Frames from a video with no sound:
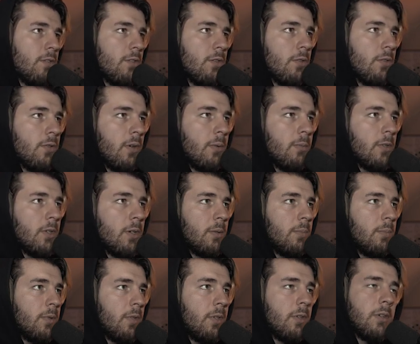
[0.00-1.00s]
So I'm gonna
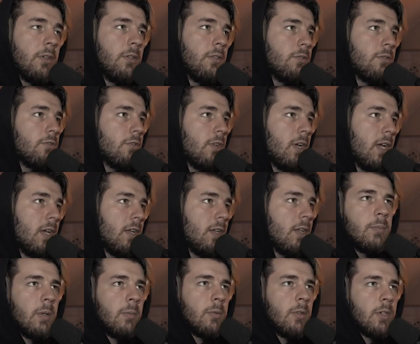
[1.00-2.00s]
put it on the
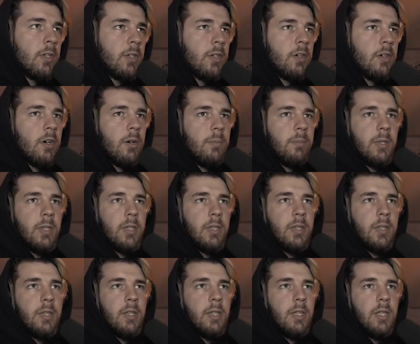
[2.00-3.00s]
track. I'm gonna
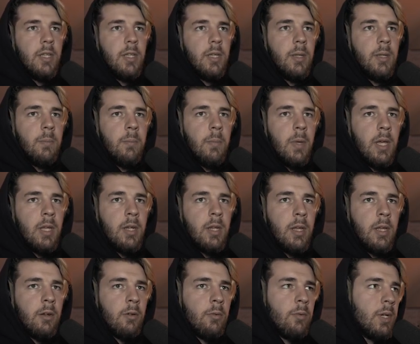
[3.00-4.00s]
copy the main
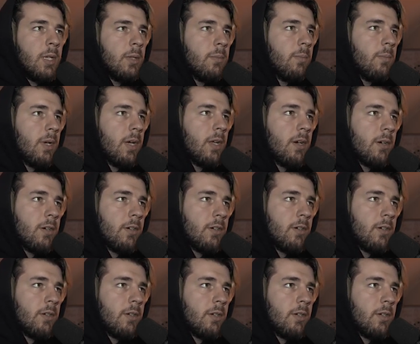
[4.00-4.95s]
808 pattern.